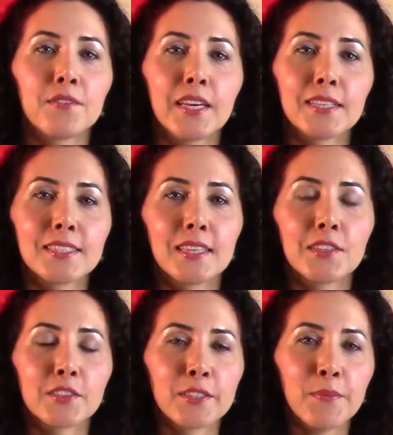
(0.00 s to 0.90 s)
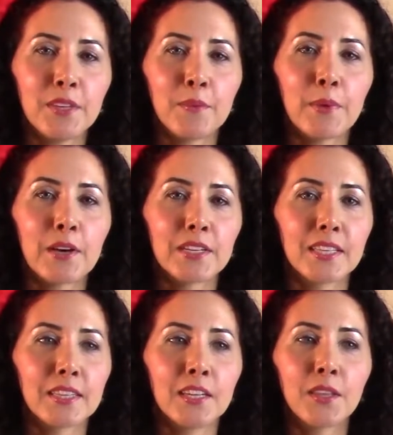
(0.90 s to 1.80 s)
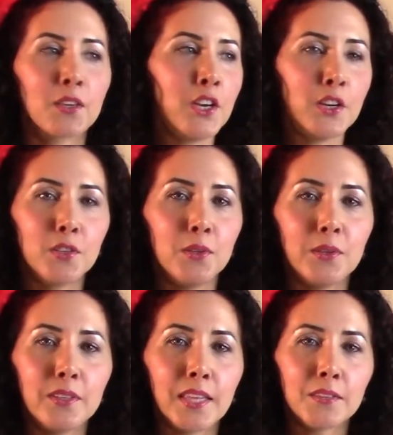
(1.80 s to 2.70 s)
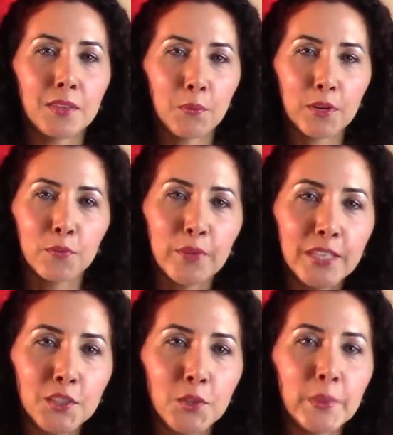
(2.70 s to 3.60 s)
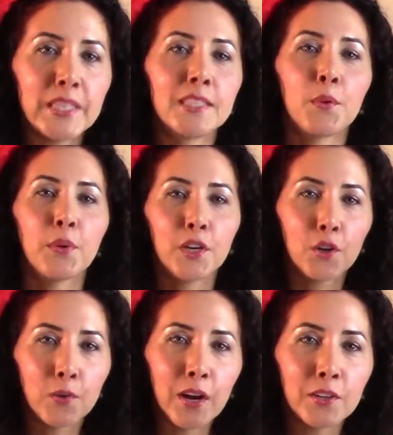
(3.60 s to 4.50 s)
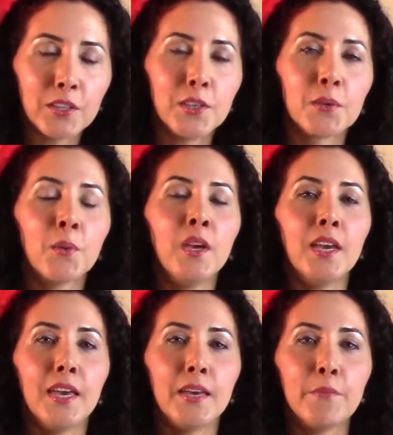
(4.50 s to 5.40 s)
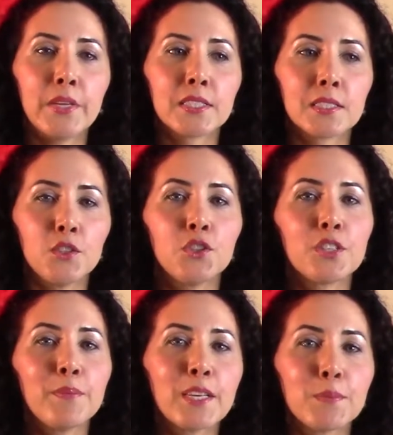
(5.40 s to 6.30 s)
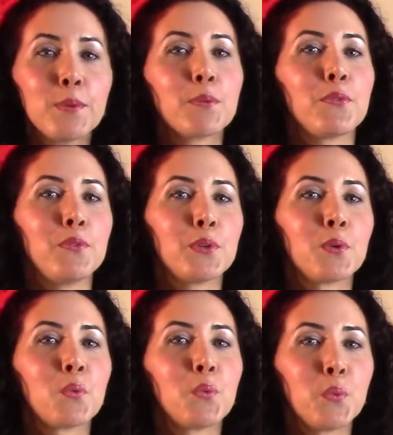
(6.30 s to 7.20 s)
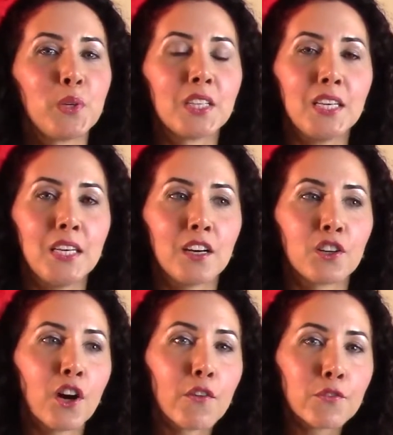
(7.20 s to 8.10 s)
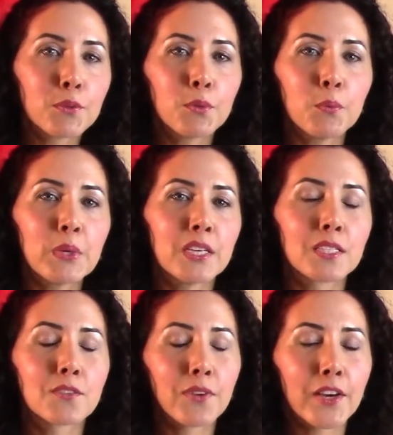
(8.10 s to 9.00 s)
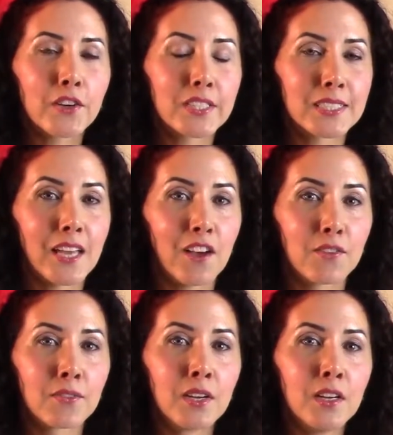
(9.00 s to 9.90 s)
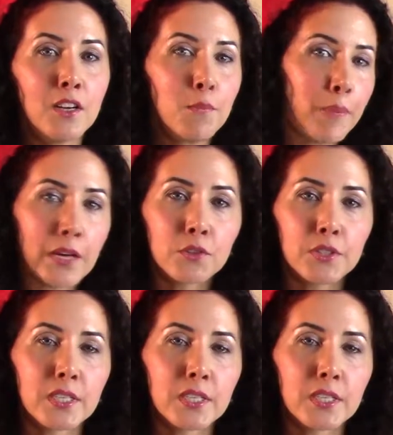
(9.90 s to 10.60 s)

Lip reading: Like, it's like there's something about it. Like, they want to rein you in. They want to corral you. It's usually makes people feel really uncomfortable because fire doesn't have boundaries.